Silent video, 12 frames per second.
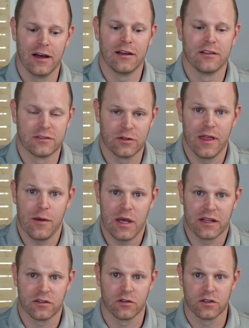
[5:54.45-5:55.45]
So that
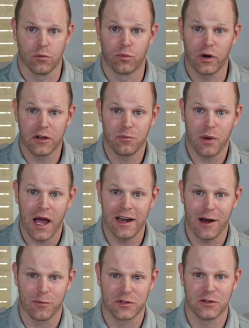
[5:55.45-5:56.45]
makes there some pretty good buying
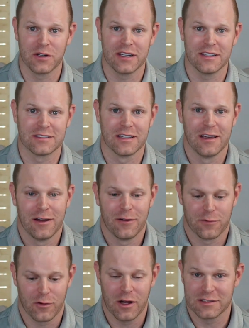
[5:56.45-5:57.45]
opportunities
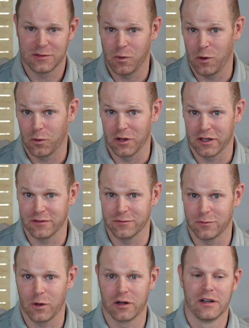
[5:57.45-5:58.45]
for us and what we're looking
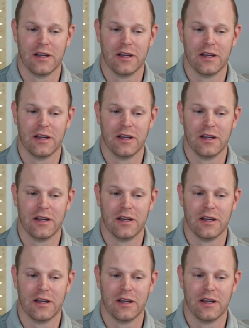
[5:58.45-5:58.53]
for.